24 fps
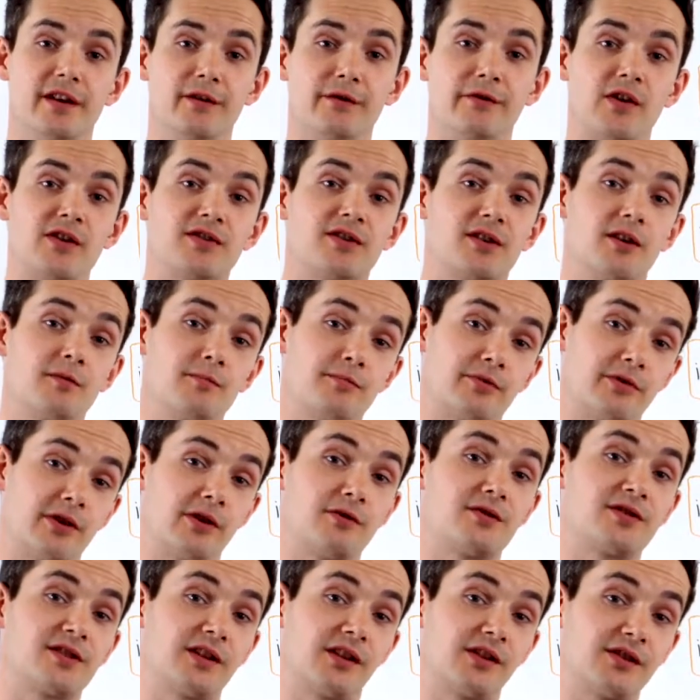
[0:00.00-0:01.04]
in Alfresco
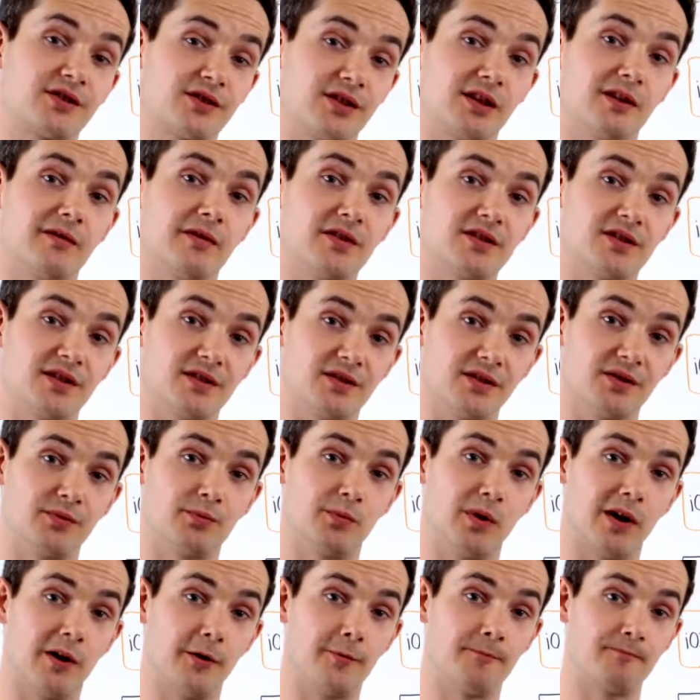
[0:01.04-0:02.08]
process services as
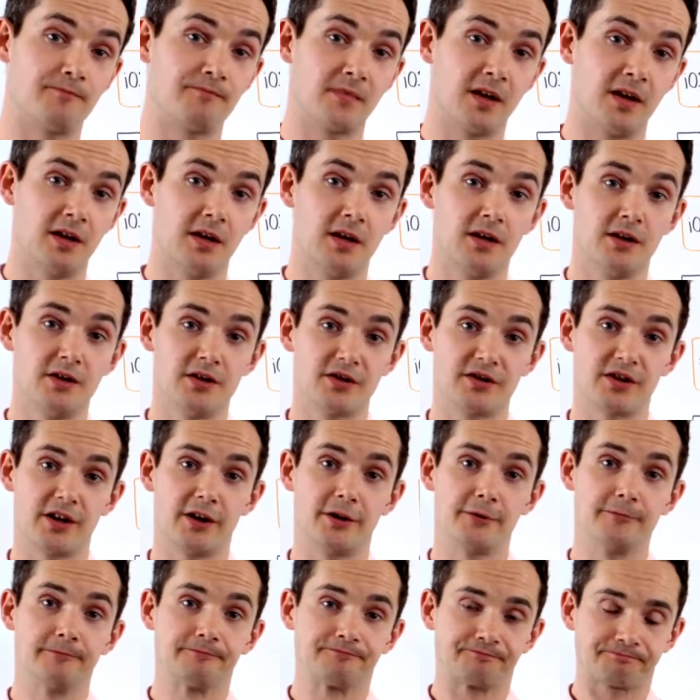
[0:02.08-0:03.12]
well.
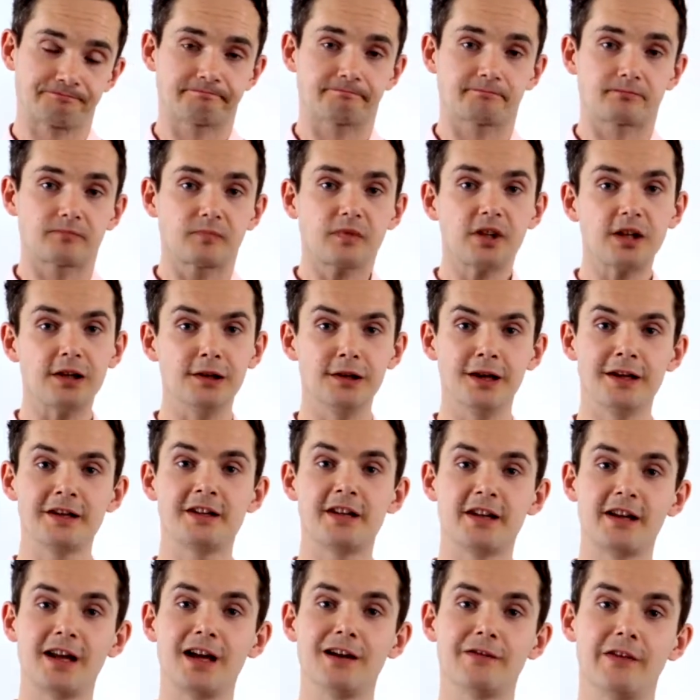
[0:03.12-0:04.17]
So
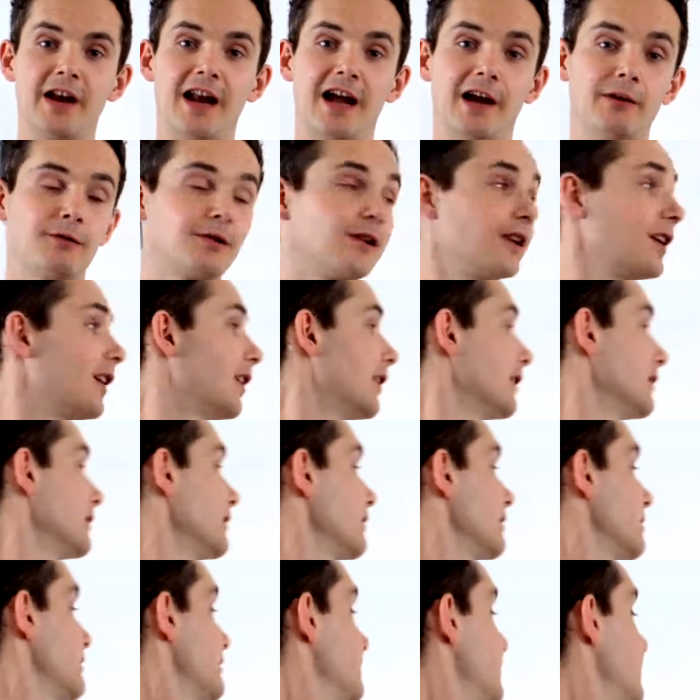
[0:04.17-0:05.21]
like Gavin outlined